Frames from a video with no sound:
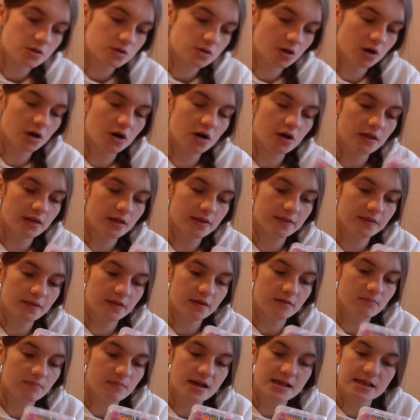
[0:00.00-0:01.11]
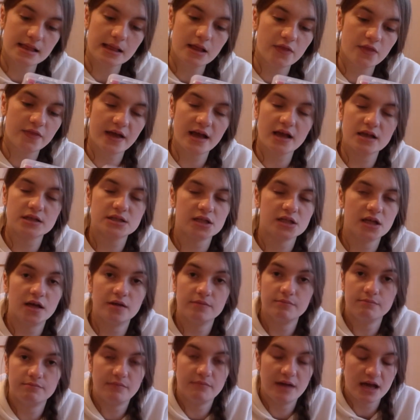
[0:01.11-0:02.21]
So it's little things
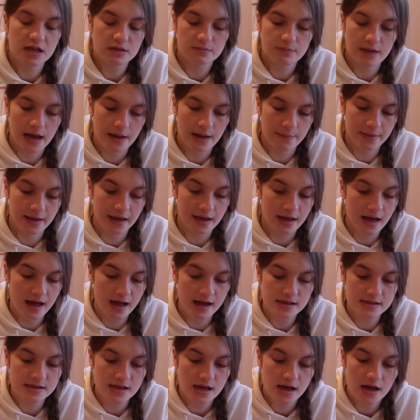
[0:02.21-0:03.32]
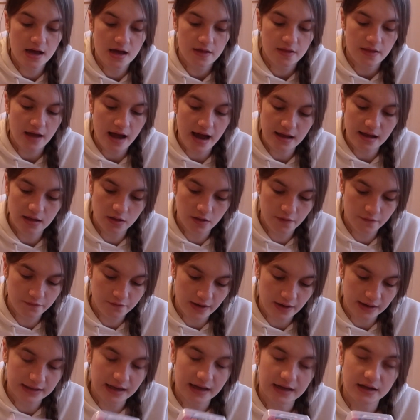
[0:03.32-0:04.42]
that makes me happy, guys. I love
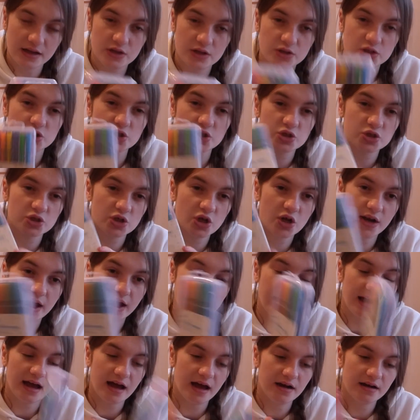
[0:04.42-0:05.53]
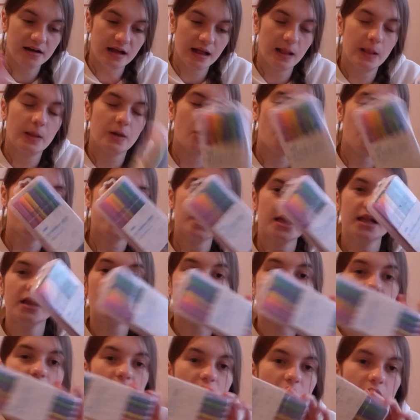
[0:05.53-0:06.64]
fine liners, they're just so neat, and it comes in a
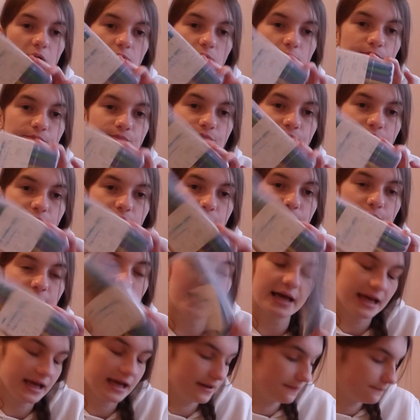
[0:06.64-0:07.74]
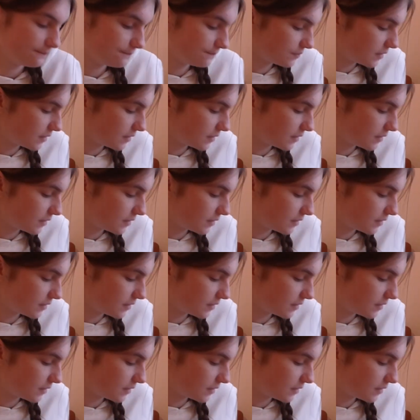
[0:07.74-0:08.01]
little cute packet.